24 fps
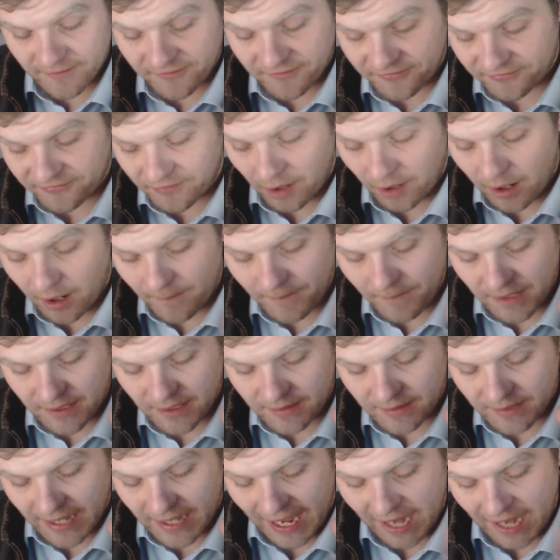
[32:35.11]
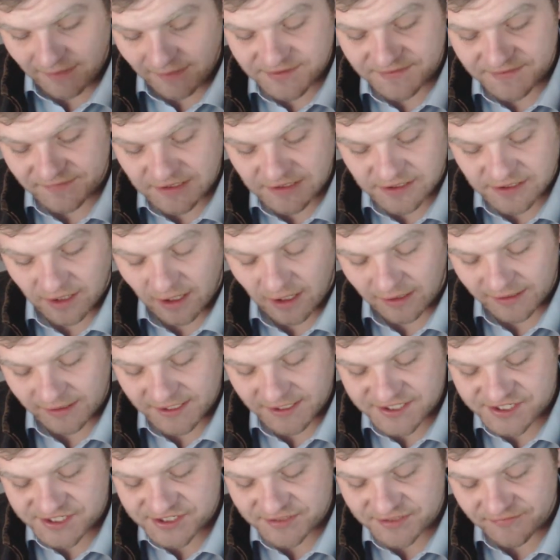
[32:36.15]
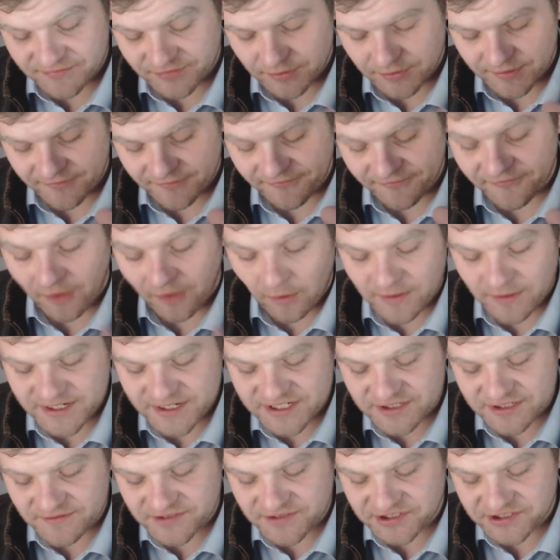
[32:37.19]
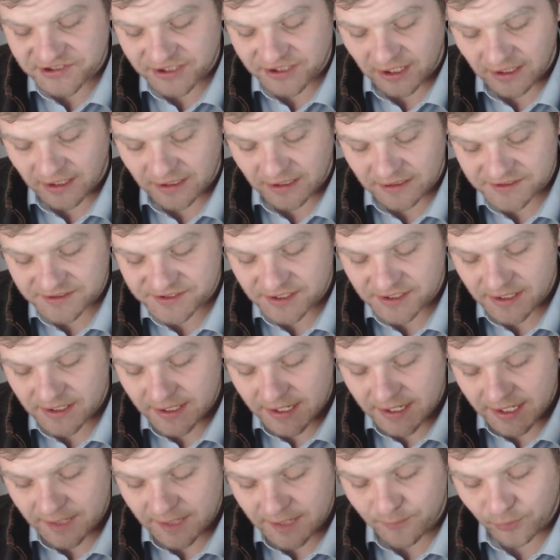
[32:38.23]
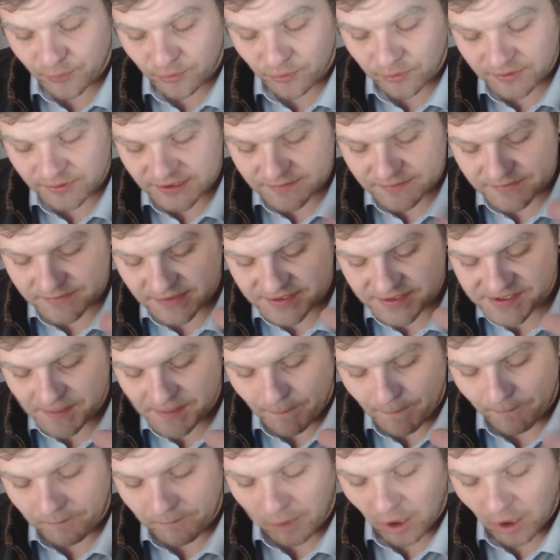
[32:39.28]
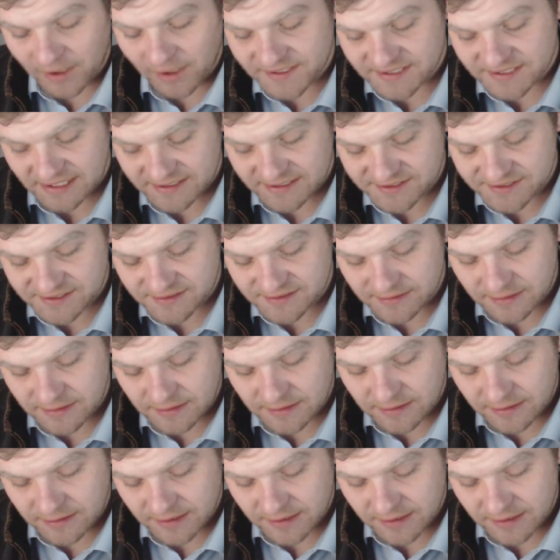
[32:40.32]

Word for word: From out of the darkness through the forest of stars, he brought them to Byzas,